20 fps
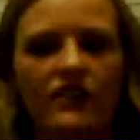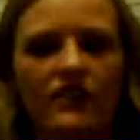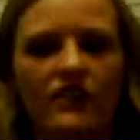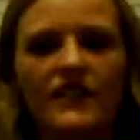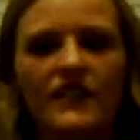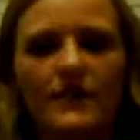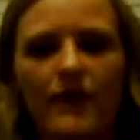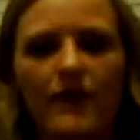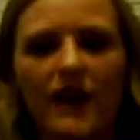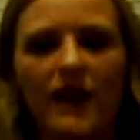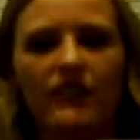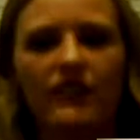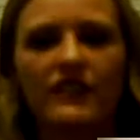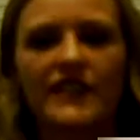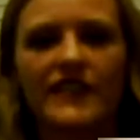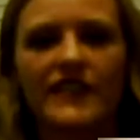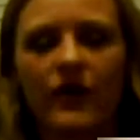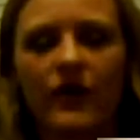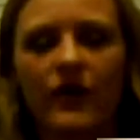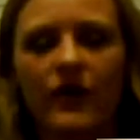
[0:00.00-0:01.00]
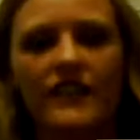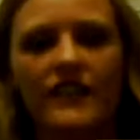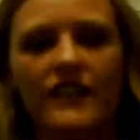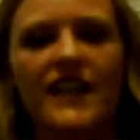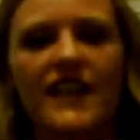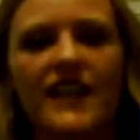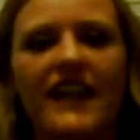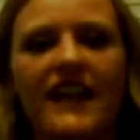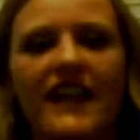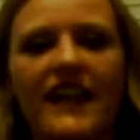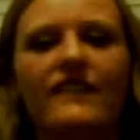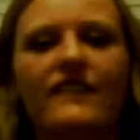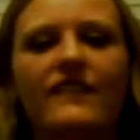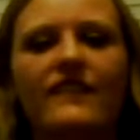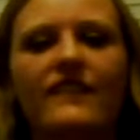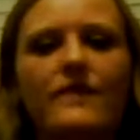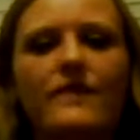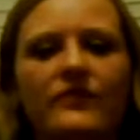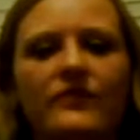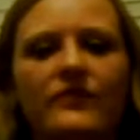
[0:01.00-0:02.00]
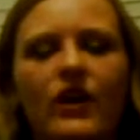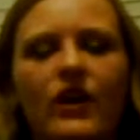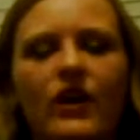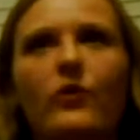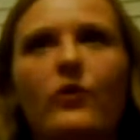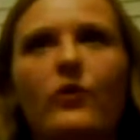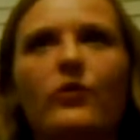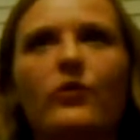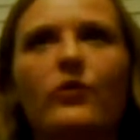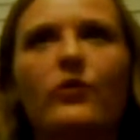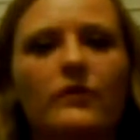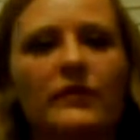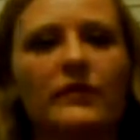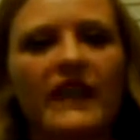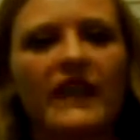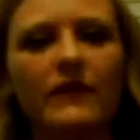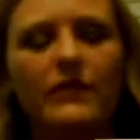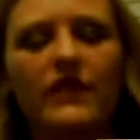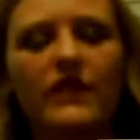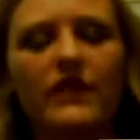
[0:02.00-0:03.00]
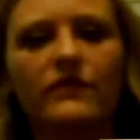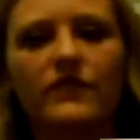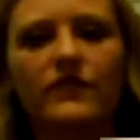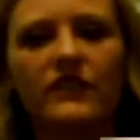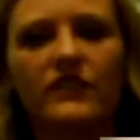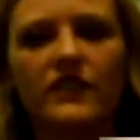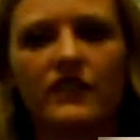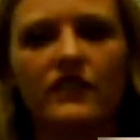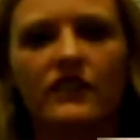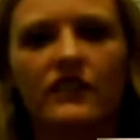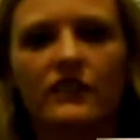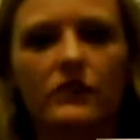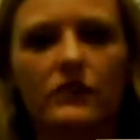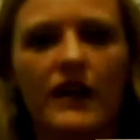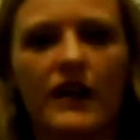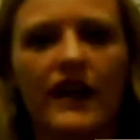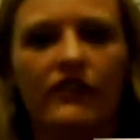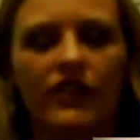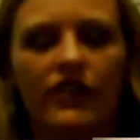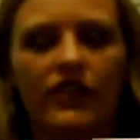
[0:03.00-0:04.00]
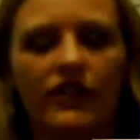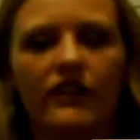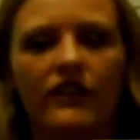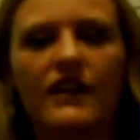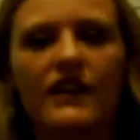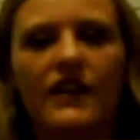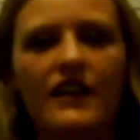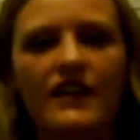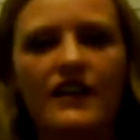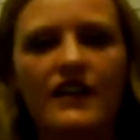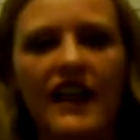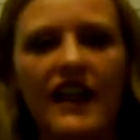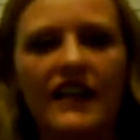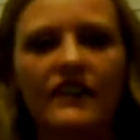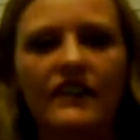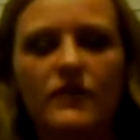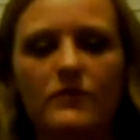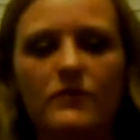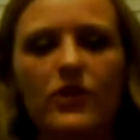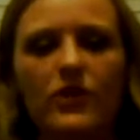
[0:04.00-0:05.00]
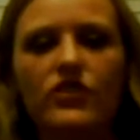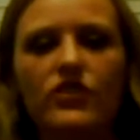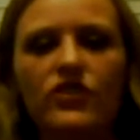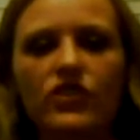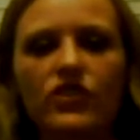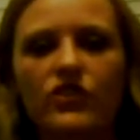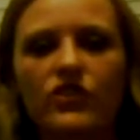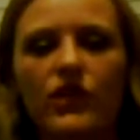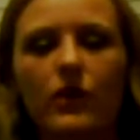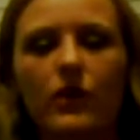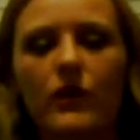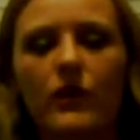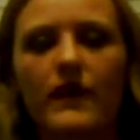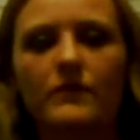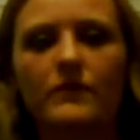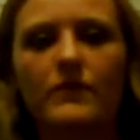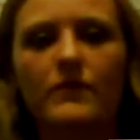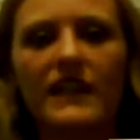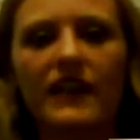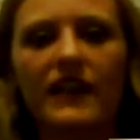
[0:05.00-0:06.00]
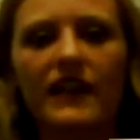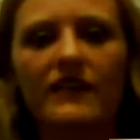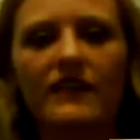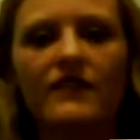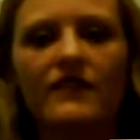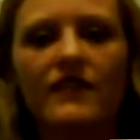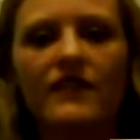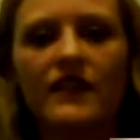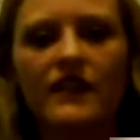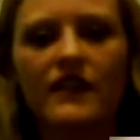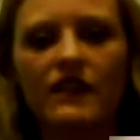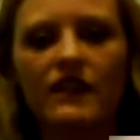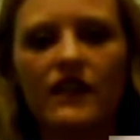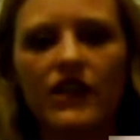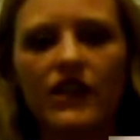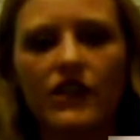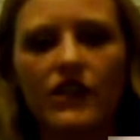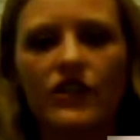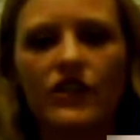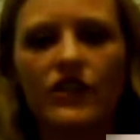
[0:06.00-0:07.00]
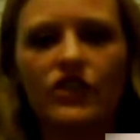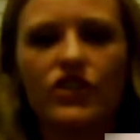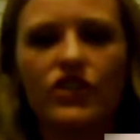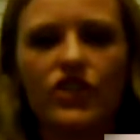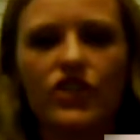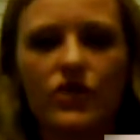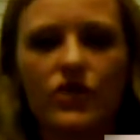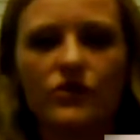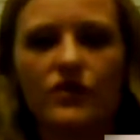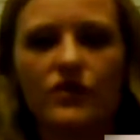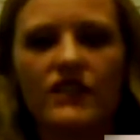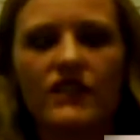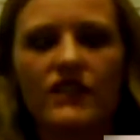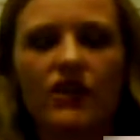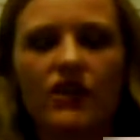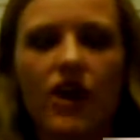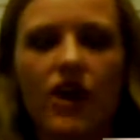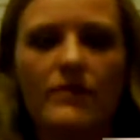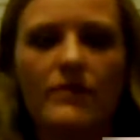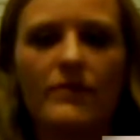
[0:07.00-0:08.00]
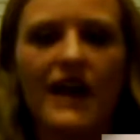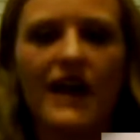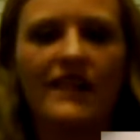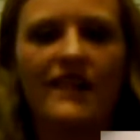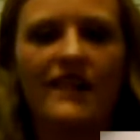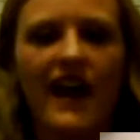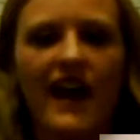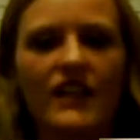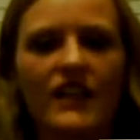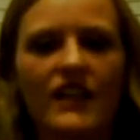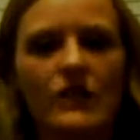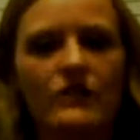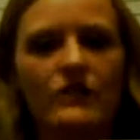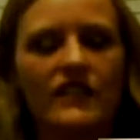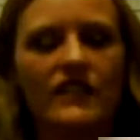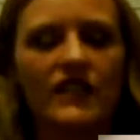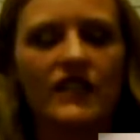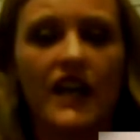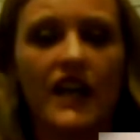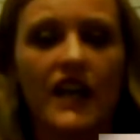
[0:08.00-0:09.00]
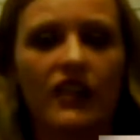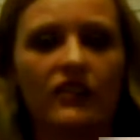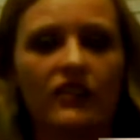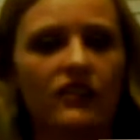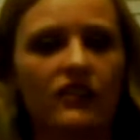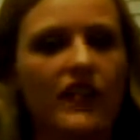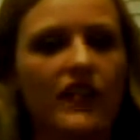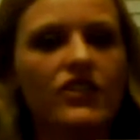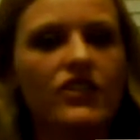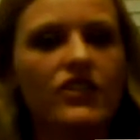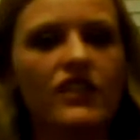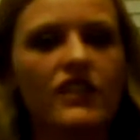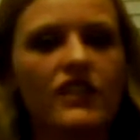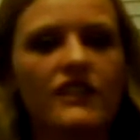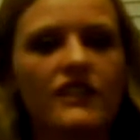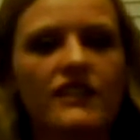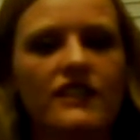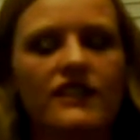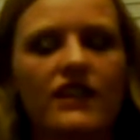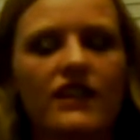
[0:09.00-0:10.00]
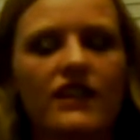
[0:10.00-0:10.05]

to spiral down into that, oh, poor me, pitiful, guilt, whatever negative emotion you don't want to be in, you can choose to combat that using declarations